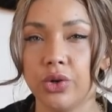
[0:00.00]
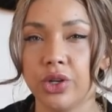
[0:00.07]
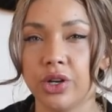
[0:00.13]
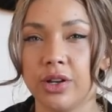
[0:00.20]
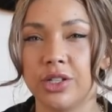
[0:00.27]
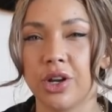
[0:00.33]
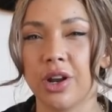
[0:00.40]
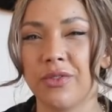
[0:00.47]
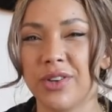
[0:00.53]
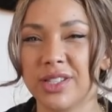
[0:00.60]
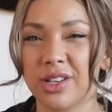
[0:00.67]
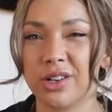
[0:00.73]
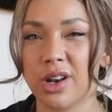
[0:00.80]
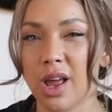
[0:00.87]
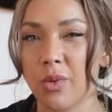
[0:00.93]
You know, don't know if it's
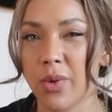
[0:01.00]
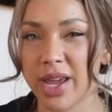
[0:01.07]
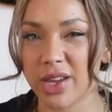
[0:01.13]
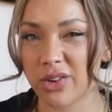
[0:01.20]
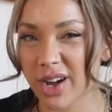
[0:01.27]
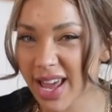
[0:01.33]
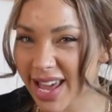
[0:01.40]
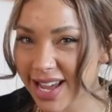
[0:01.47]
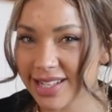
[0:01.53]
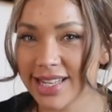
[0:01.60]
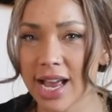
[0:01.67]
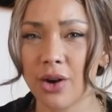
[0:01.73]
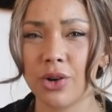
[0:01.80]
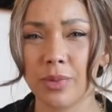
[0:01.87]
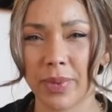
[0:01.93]
going to like weigh your hair
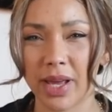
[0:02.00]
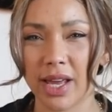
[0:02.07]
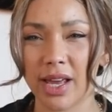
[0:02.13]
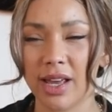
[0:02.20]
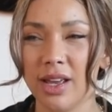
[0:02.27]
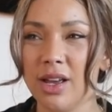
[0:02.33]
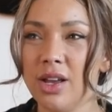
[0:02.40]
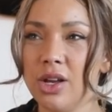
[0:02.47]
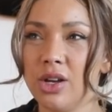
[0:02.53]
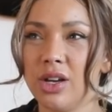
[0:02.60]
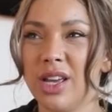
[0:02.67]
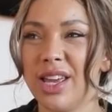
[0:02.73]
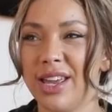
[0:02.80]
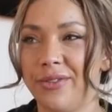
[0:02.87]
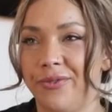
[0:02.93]
down a bit,
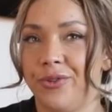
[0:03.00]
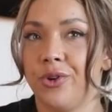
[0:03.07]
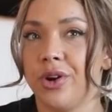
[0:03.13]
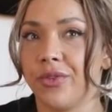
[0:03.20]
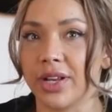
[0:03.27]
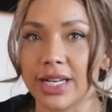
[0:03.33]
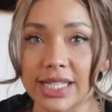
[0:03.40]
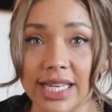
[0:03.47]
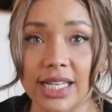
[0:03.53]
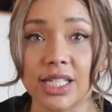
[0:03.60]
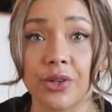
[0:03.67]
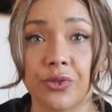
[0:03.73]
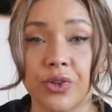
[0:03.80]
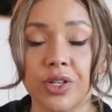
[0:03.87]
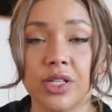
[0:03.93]
if you're even going to see a
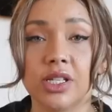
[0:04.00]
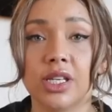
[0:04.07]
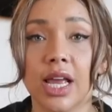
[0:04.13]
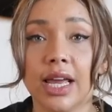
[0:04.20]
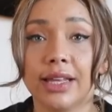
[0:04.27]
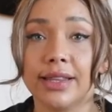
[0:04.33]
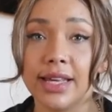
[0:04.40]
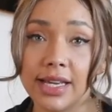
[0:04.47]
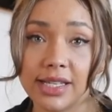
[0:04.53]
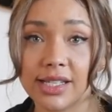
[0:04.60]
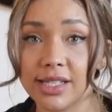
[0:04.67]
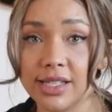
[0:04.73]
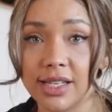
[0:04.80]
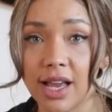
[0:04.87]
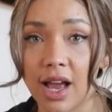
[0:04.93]
difference.
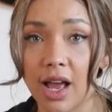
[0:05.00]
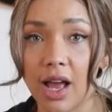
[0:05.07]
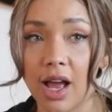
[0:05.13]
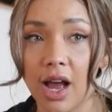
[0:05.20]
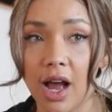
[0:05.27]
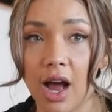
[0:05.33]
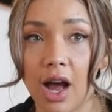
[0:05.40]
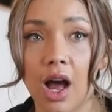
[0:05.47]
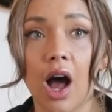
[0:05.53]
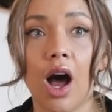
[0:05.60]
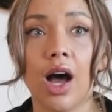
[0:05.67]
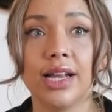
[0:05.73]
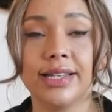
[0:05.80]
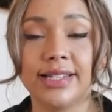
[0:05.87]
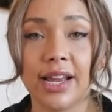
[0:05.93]
This,
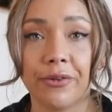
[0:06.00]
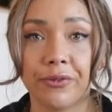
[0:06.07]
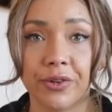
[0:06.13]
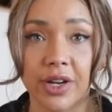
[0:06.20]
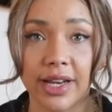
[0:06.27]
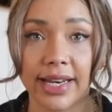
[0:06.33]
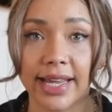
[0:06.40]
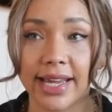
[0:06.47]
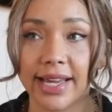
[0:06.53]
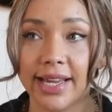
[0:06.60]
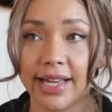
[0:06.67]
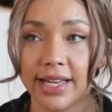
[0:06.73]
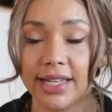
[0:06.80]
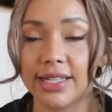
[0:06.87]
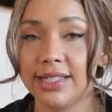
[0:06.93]
I
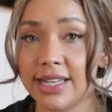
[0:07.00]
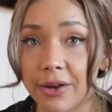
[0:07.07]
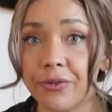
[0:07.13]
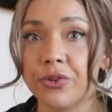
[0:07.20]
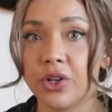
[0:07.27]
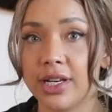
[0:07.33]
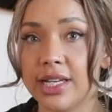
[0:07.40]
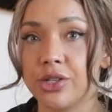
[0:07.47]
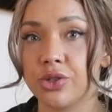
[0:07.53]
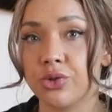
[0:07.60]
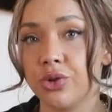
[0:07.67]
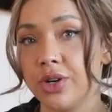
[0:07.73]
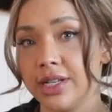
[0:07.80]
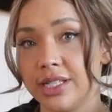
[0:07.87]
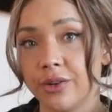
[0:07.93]
definitely
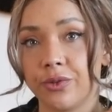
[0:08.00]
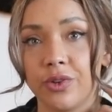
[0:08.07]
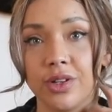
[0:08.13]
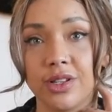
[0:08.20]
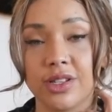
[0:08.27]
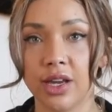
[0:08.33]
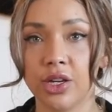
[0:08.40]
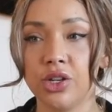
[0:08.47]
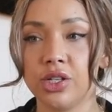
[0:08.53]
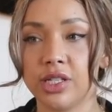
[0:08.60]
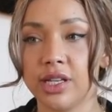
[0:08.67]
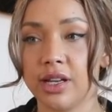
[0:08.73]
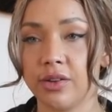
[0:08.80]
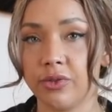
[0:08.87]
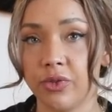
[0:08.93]
saw a difference. I used
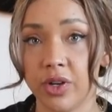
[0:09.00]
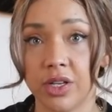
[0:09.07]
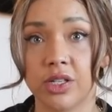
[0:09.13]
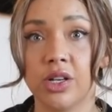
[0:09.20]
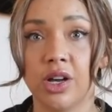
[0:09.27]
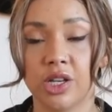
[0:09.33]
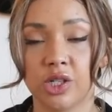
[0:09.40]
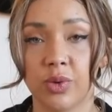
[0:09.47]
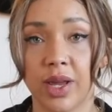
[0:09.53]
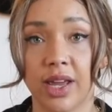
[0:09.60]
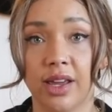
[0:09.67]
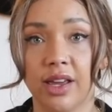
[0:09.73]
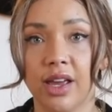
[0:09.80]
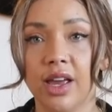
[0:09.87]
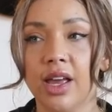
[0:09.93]
it first last
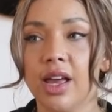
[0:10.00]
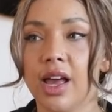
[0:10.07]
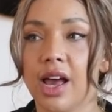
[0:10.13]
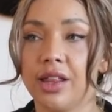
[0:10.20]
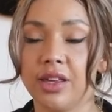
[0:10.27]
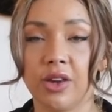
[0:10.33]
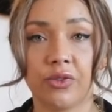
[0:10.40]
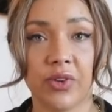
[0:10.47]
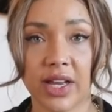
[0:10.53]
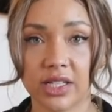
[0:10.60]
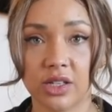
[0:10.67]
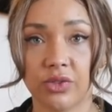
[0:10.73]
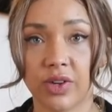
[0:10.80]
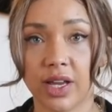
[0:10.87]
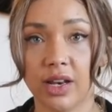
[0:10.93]
week, and the
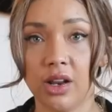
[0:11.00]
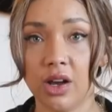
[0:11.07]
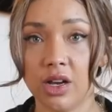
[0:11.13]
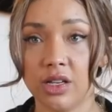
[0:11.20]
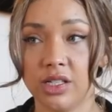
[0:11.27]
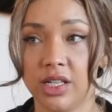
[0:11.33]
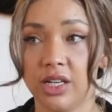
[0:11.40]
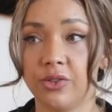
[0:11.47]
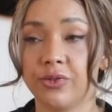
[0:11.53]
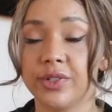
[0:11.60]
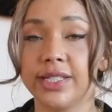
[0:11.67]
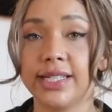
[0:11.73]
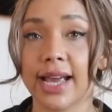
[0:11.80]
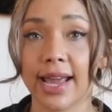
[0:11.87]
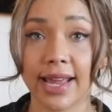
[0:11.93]
effects of it lasted for
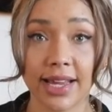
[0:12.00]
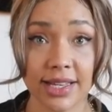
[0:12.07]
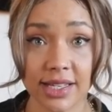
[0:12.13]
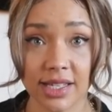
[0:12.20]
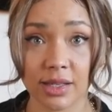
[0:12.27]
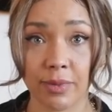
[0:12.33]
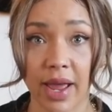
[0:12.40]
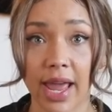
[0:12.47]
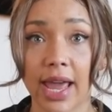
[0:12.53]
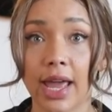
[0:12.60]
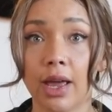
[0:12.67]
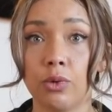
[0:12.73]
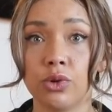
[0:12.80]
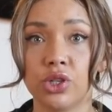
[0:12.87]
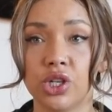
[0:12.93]
days. My
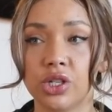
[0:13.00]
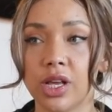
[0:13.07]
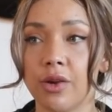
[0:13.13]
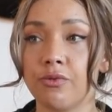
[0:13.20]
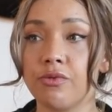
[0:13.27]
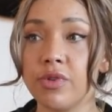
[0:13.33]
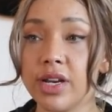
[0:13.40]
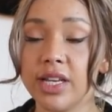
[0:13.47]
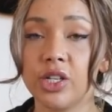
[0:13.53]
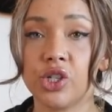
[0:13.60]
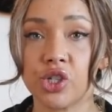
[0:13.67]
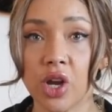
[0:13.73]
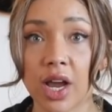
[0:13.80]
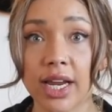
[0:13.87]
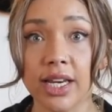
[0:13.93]
hair was just like really
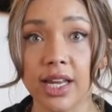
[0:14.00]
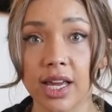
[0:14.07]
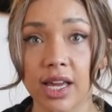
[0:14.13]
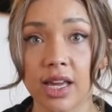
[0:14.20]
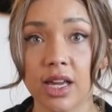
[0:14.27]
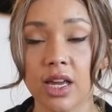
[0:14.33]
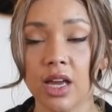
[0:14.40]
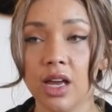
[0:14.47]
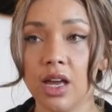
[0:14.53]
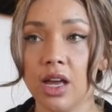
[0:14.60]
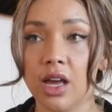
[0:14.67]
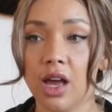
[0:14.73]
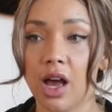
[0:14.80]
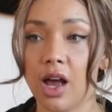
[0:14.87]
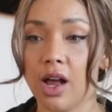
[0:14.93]
shiny.
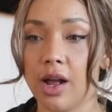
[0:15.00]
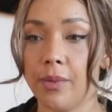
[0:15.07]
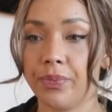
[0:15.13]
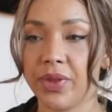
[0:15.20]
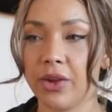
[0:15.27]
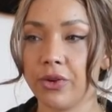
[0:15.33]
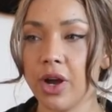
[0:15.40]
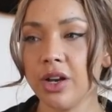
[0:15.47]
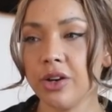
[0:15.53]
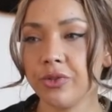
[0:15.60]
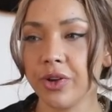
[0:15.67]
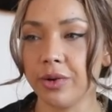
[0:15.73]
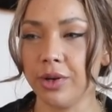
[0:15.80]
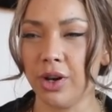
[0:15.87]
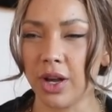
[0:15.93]
It kind of
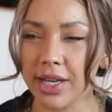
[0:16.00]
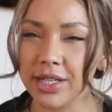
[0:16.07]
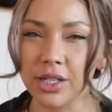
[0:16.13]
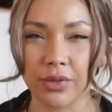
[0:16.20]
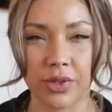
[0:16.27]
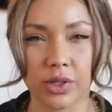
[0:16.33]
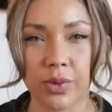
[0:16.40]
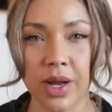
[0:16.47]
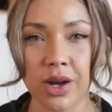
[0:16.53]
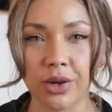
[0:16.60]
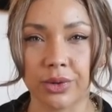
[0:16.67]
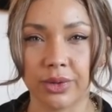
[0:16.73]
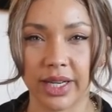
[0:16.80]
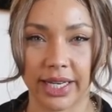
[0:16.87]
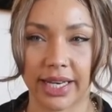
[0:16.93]
felt lighter as
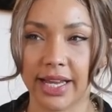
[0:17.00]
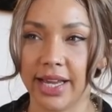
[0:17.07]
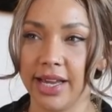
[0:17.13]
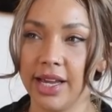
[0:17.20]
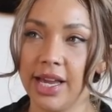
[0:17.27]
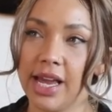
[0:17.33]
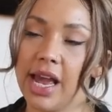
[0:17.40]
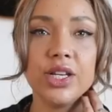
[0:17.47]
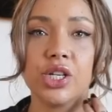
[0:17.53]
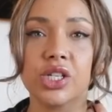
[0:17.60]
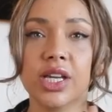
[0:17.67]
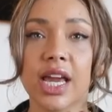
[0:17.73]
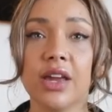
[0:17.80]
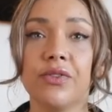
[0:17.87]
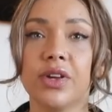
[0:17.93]
well, weirdly. It just
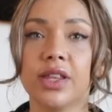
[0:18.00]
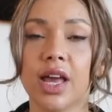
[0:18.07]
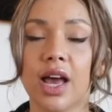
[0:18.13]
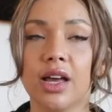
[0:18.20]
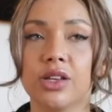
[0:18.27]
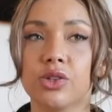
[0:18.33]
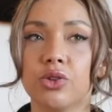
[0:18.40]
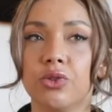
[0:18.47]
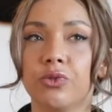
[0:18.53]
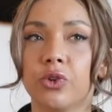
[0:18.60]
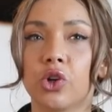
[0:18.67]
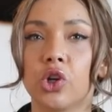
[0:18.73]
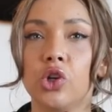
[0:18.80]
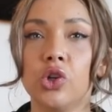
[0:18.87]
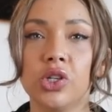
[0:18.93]
gave it that sort of
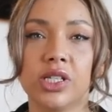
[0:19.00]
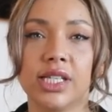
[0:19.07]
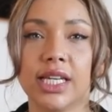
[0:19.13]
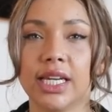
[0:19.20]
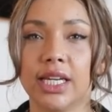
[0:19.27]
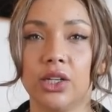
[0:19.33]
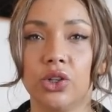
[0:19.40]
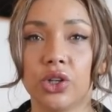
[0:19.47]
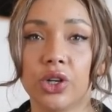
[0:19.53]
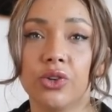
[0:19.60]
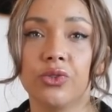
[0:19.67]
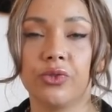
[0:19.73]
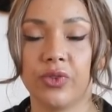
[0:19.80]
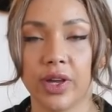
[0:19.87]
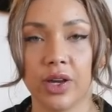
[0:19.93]
glossy look
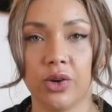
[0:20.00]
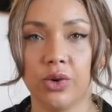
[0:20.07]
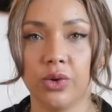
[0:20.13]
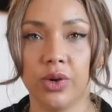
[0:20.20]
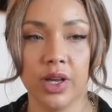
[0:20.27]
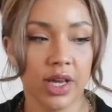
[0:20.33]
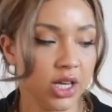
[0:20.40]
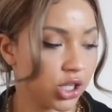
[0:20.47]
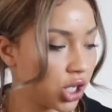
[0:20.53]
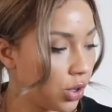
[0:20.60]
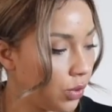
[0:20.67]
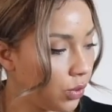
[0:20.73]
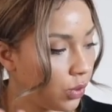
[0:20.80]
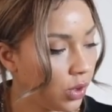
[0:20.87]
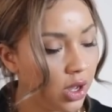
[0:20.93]
and feel.
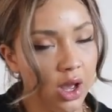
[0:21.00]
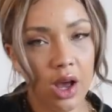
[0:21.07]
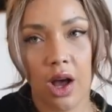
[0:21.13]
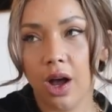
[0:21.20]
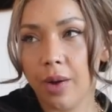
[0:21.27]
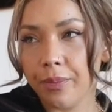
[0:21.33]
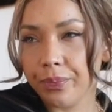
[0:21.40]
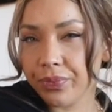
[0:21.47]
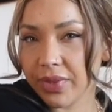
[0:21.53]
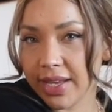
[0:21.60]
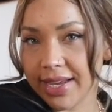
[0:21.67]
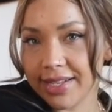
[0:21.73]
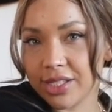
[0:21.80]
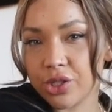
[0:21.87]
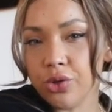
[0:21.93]
So
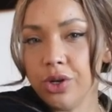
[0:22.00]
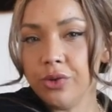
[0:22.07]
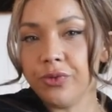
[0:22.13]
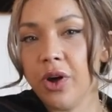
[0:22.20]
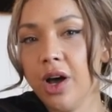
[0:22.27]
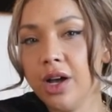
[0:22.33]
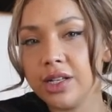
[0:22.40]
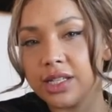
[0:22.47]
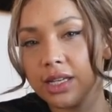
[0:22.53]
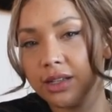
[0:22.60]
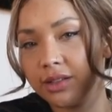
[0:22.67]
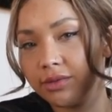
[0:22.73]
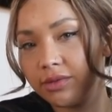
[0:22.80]
it's sort of hard.